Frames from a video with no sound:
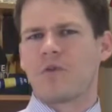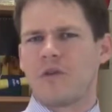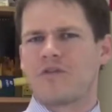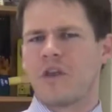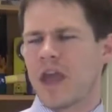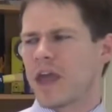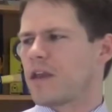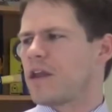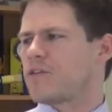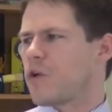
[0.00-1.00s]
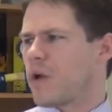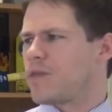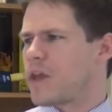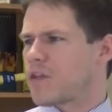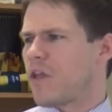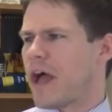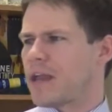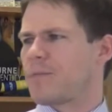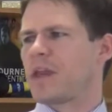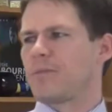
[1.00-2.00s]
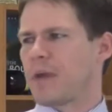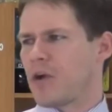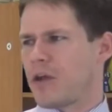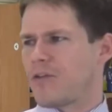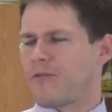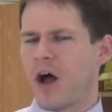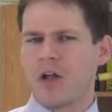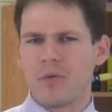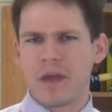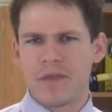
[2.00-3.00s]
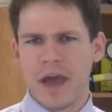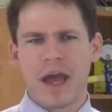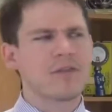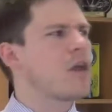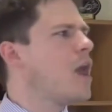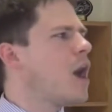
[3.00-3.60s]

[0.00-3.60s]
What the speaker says: Christianity during the Enlightenment periods following that.